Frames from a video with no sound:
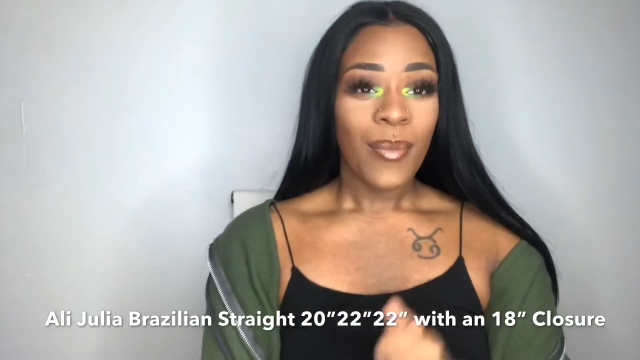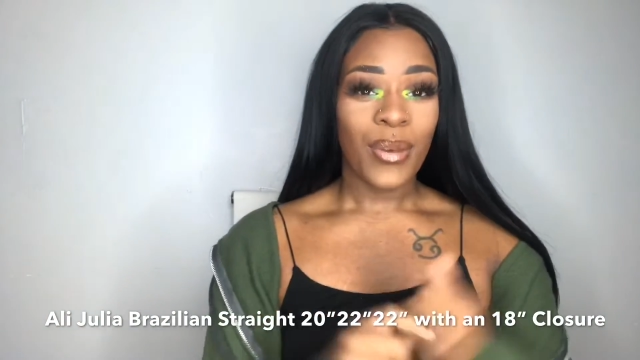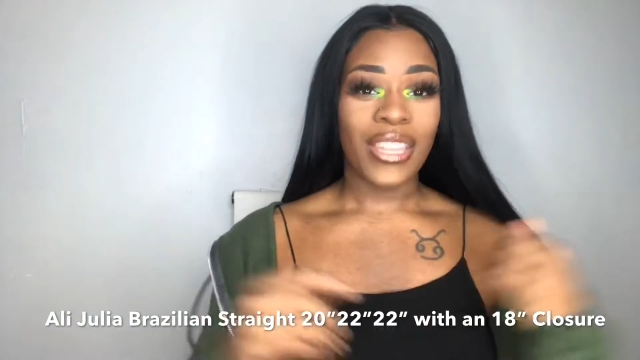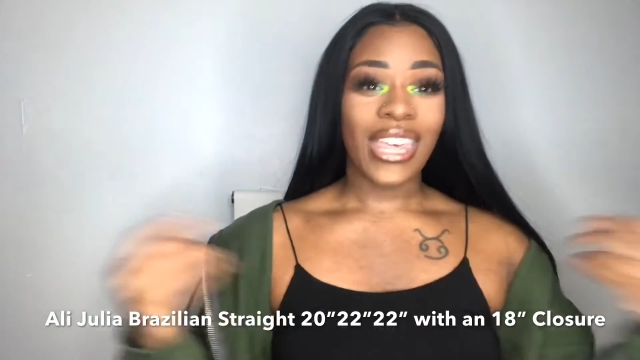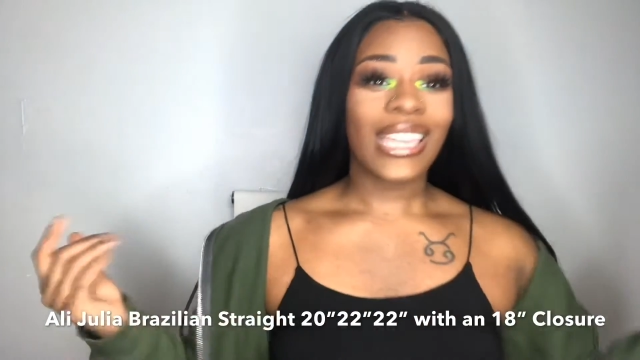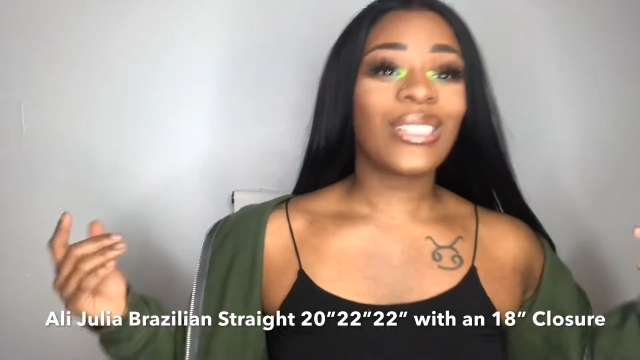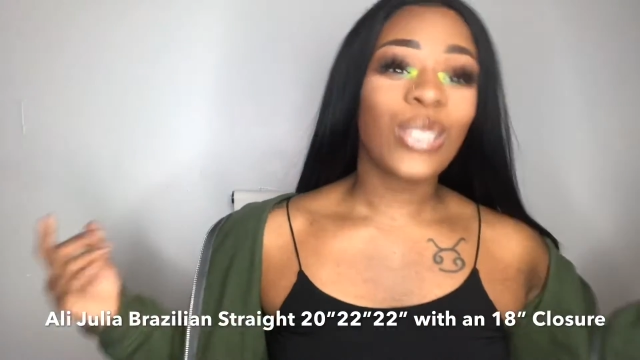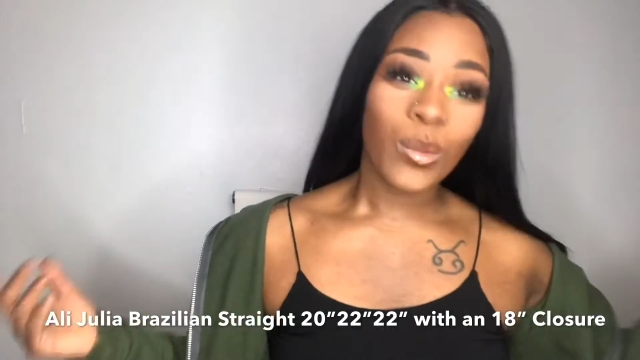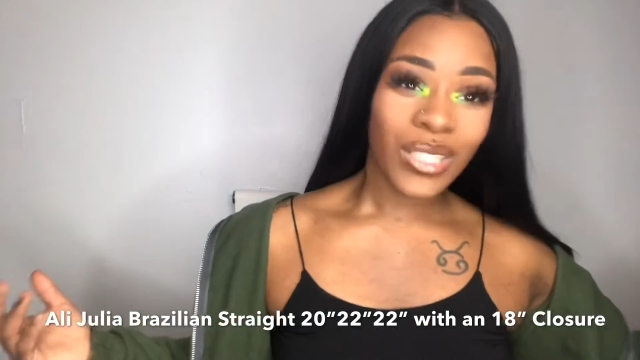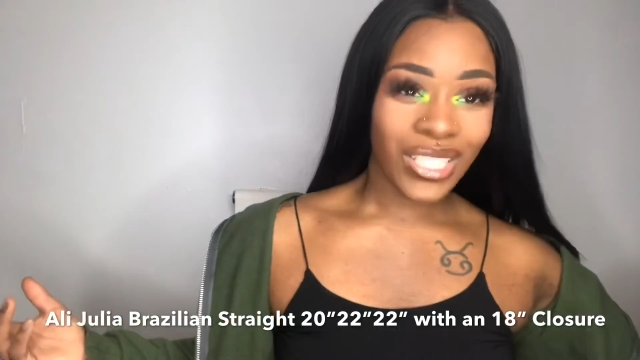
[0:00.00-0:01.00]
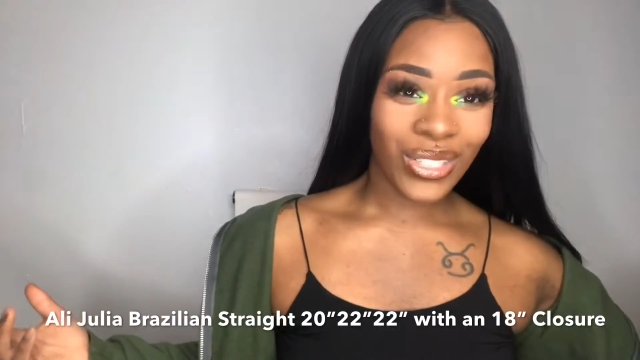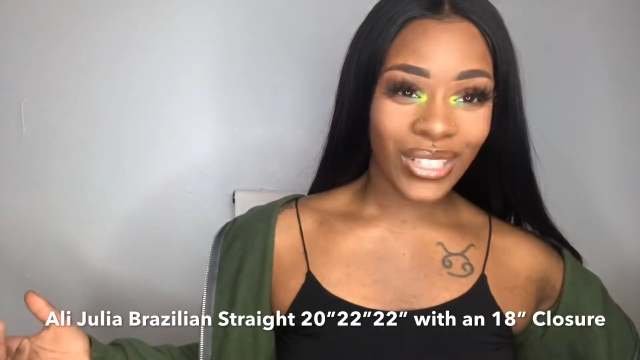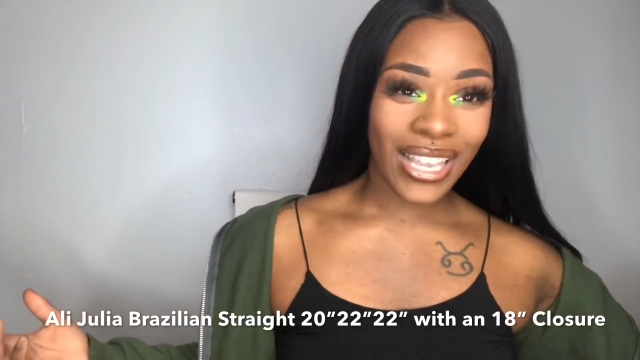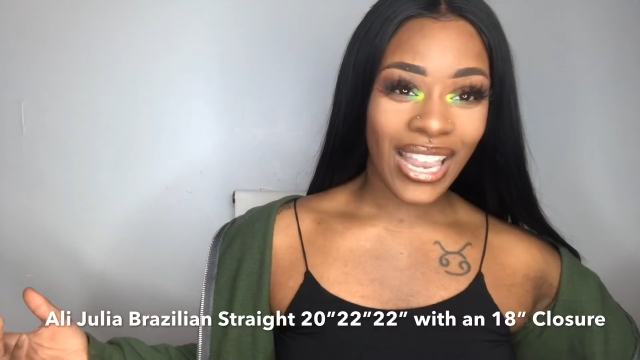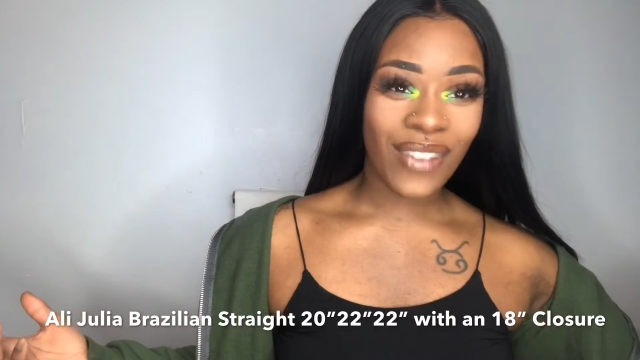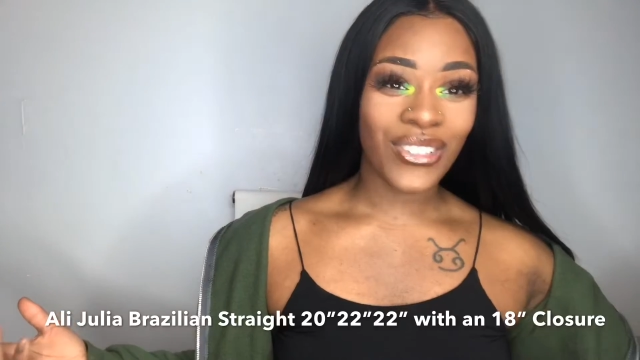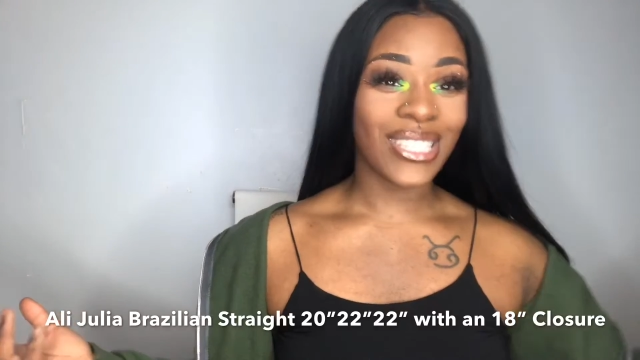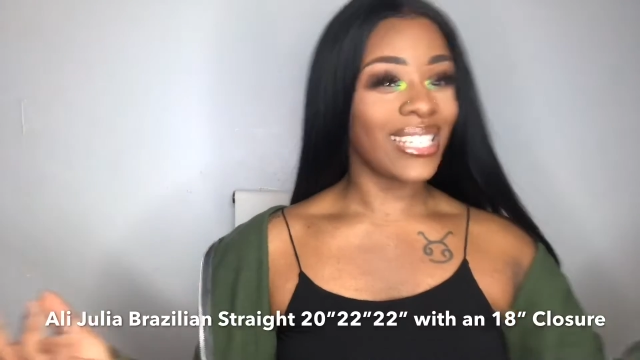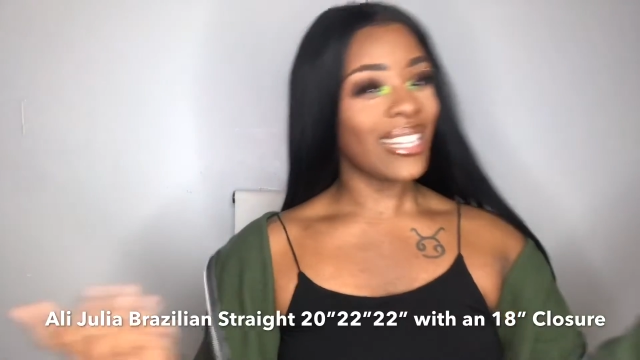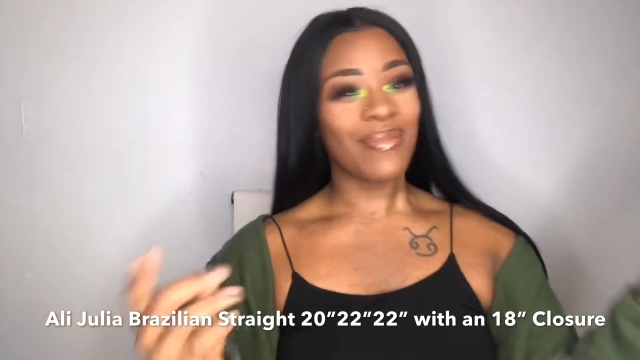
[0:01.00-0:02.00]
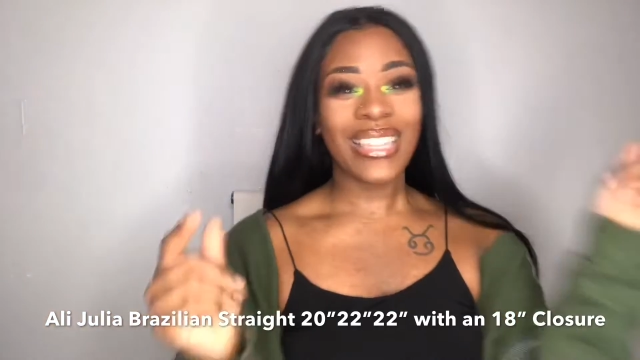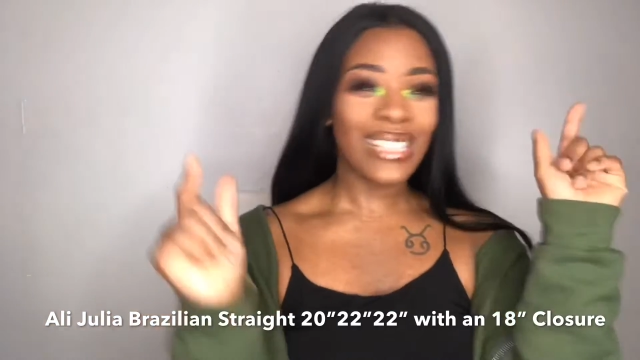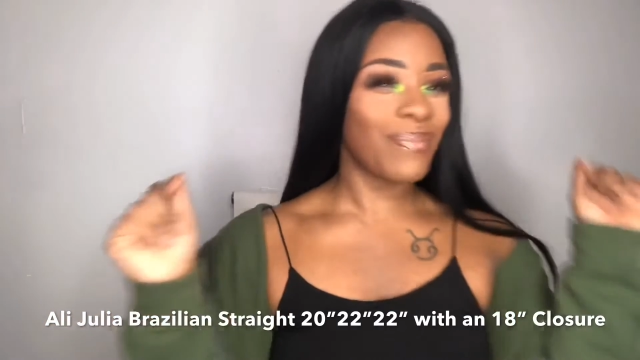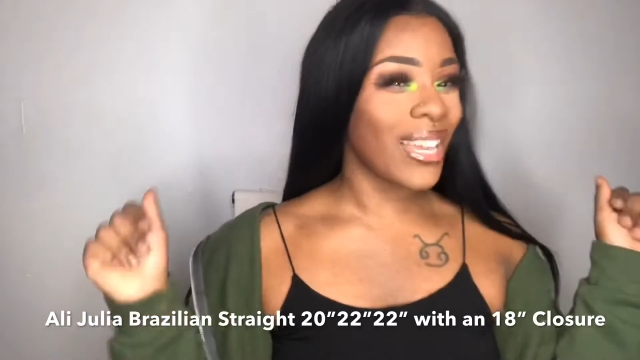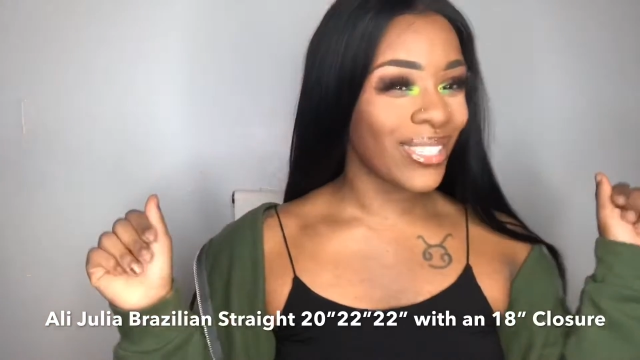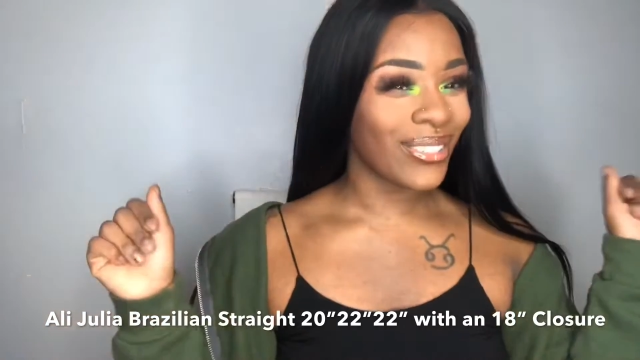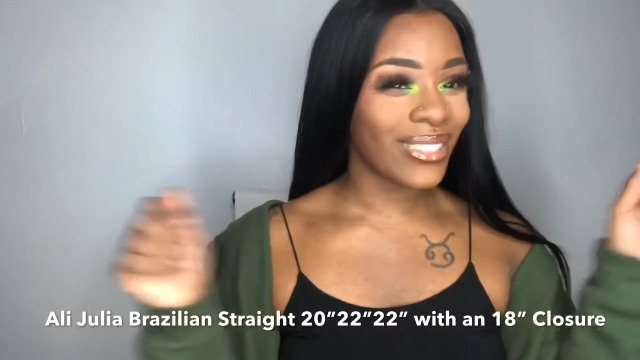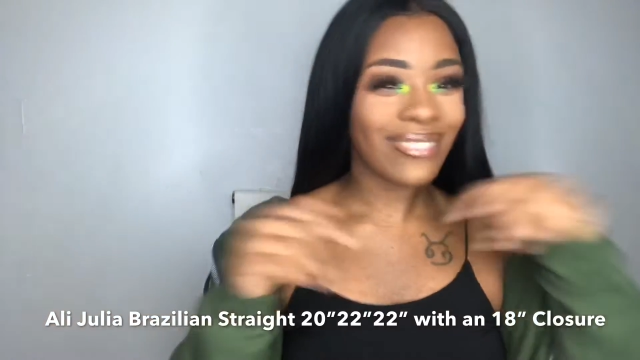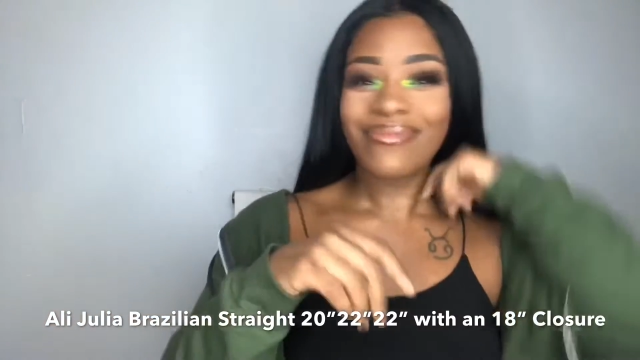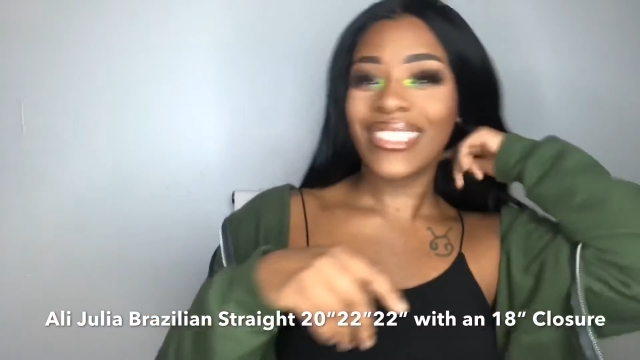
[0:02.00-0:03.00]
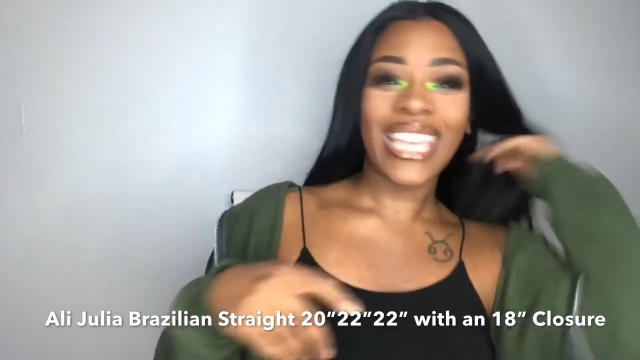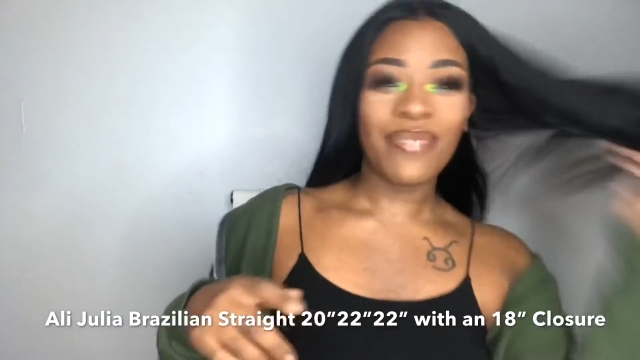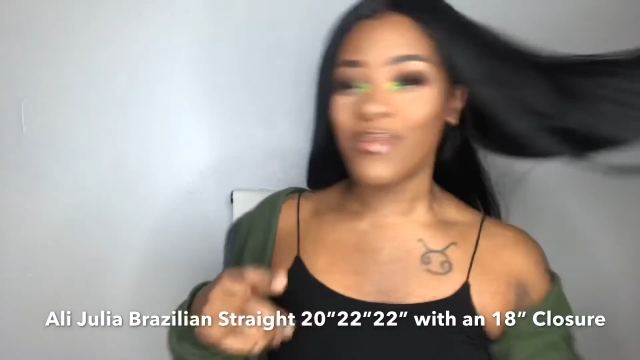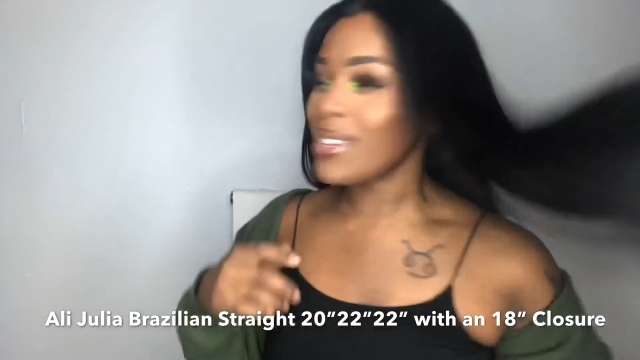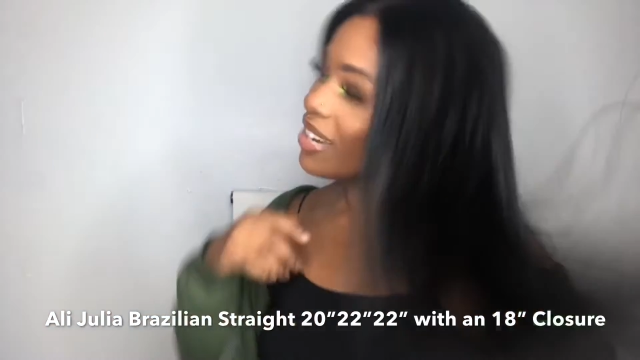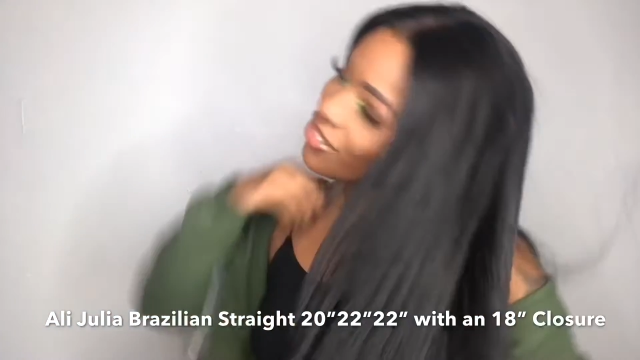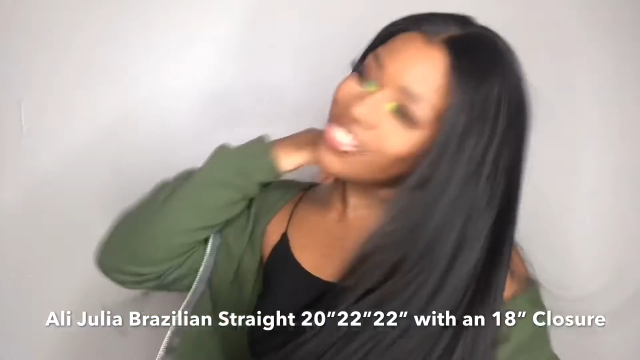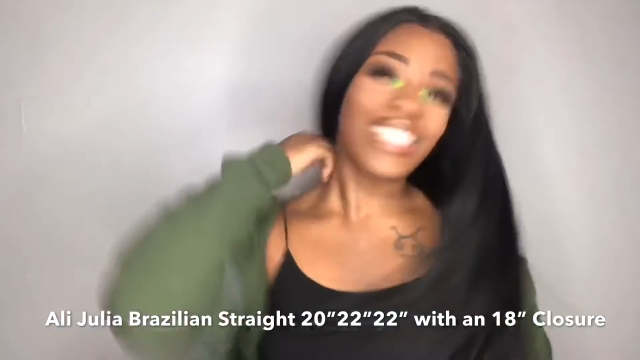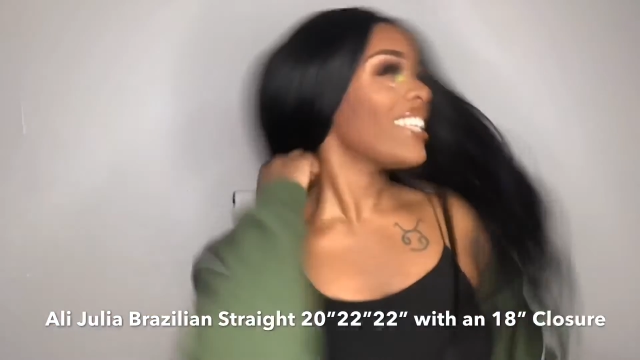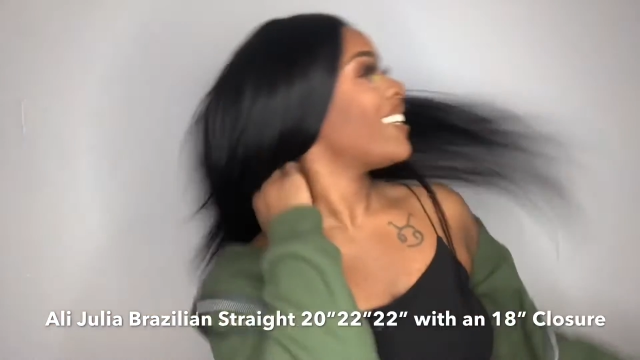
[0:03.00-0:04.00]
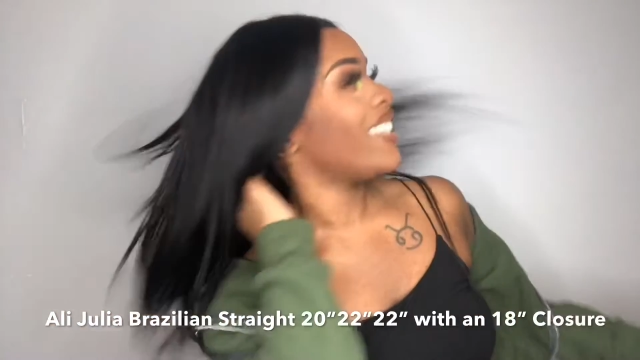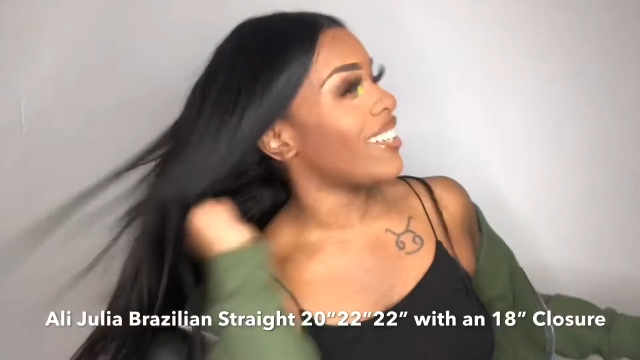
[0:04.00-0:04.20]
But thank you so much to Julia Hair for sending me these bundles, keeping me on fleek, you